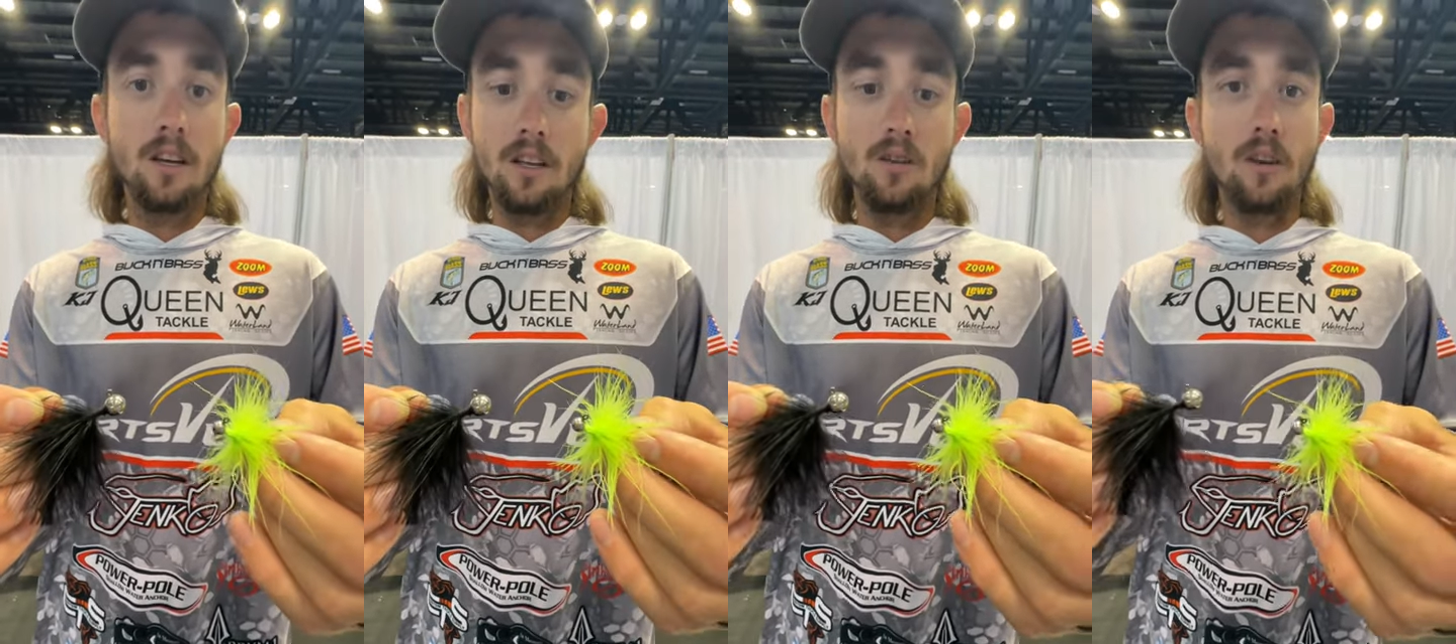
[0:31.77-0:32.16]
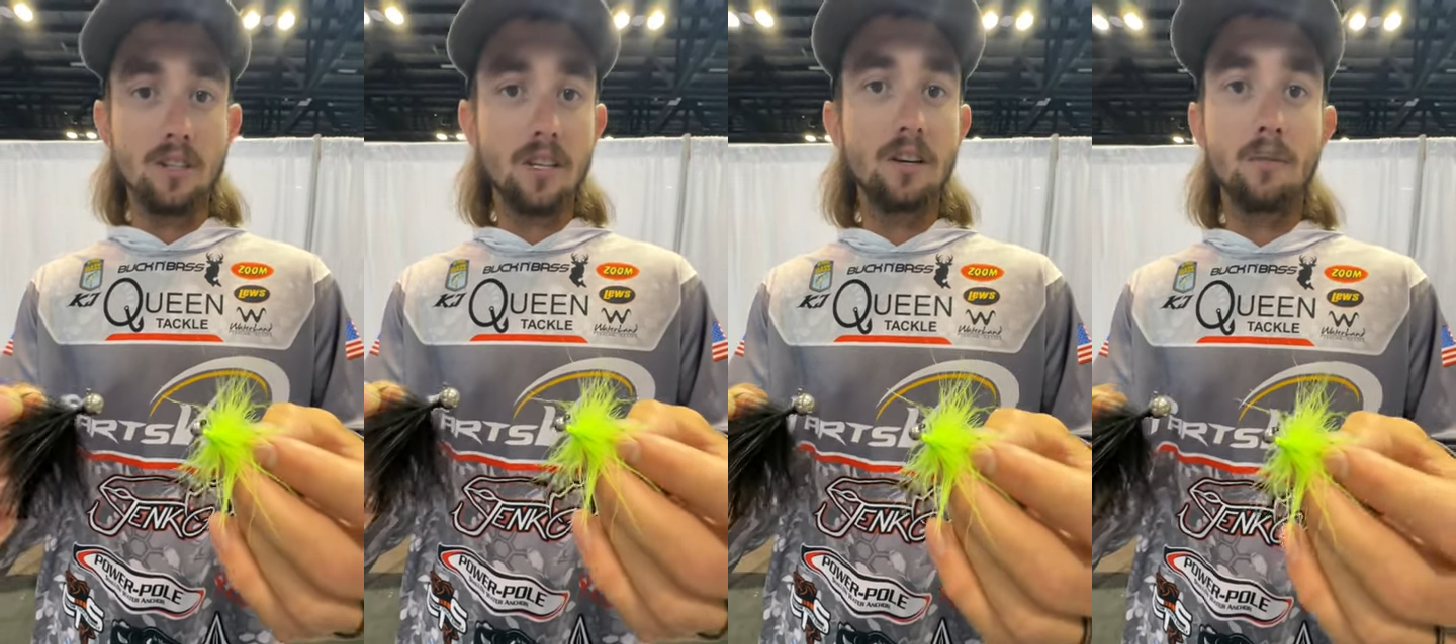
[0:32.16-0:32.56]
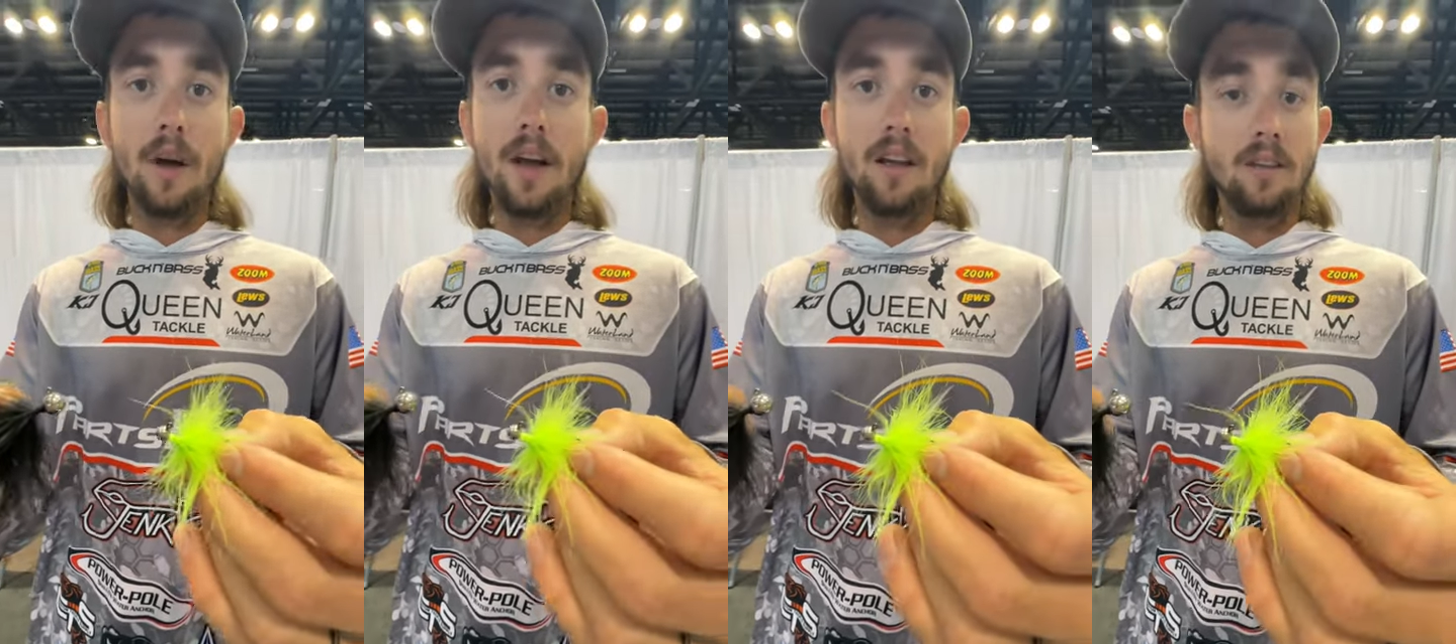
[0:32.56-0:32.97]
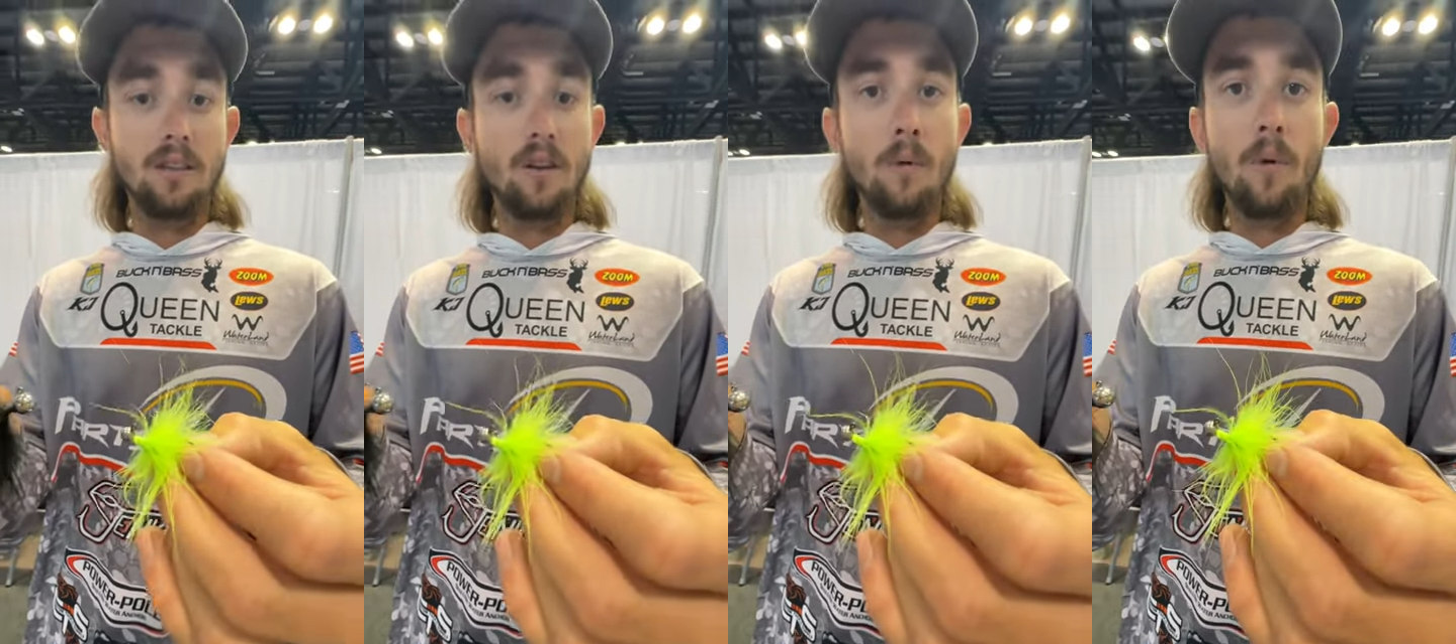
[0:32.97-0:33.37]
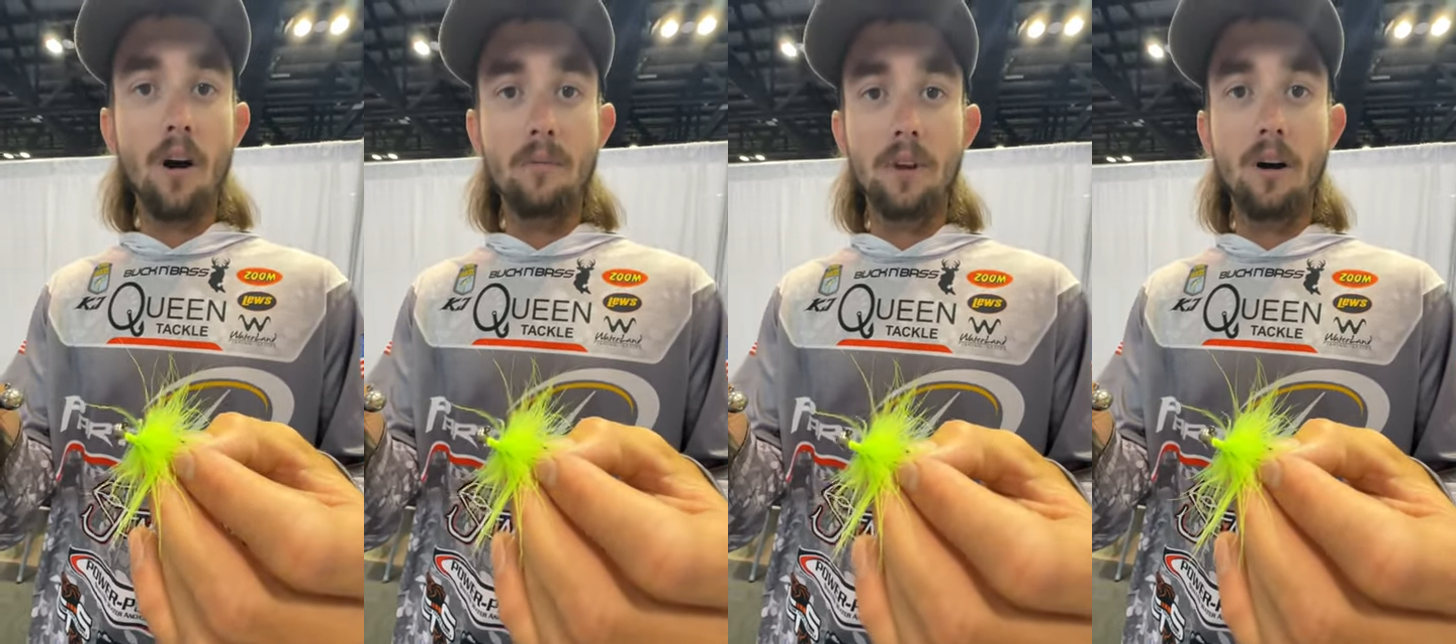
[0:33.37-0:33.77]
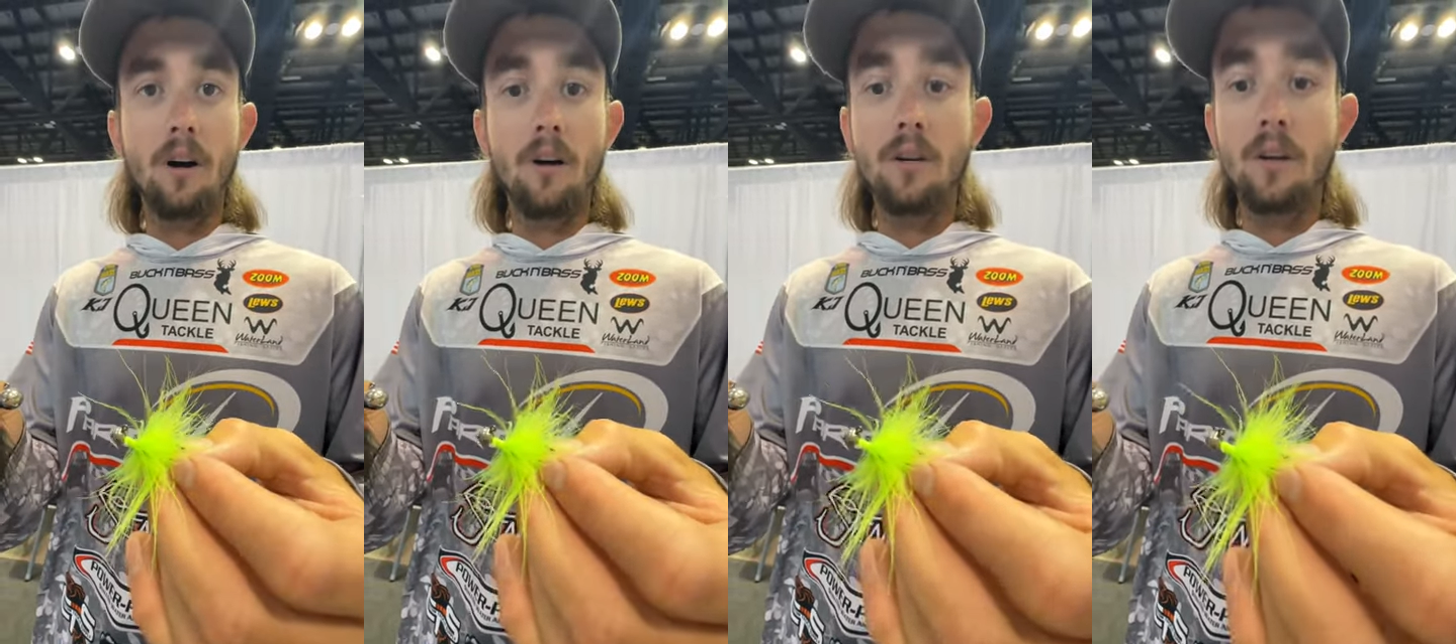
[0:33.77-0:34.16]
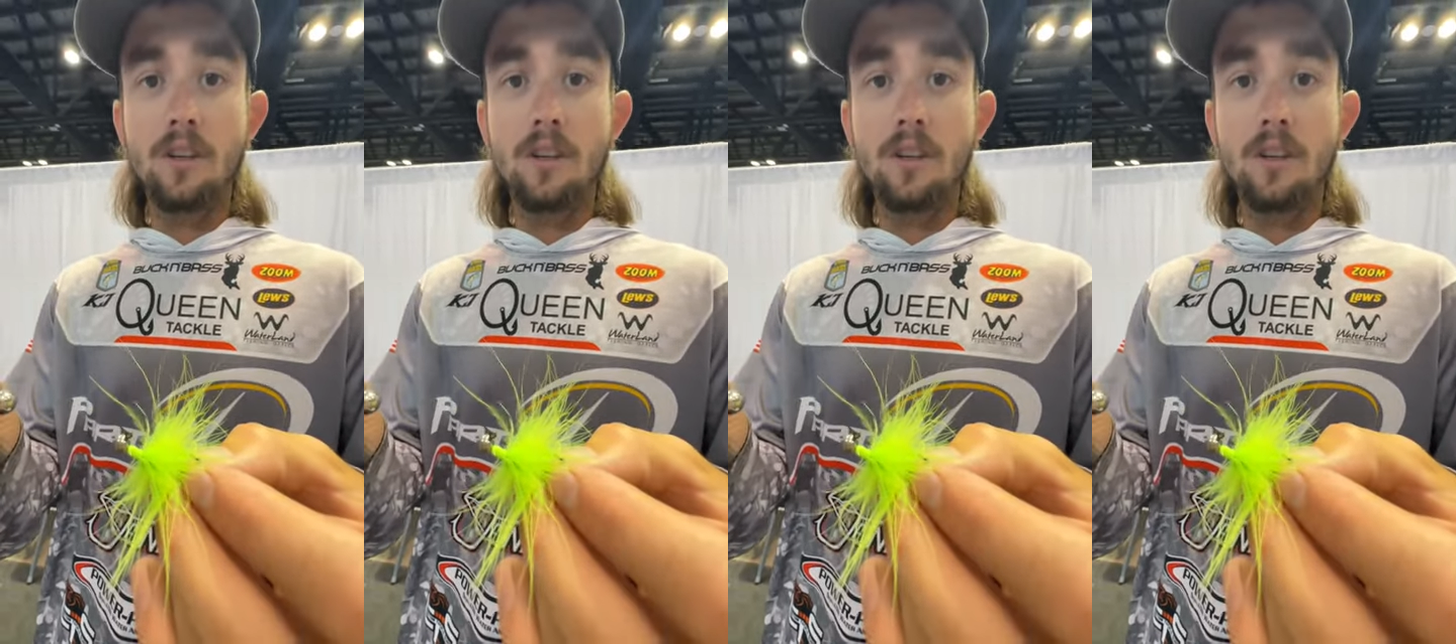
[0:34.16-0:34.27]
You can see your bait, no problem at all.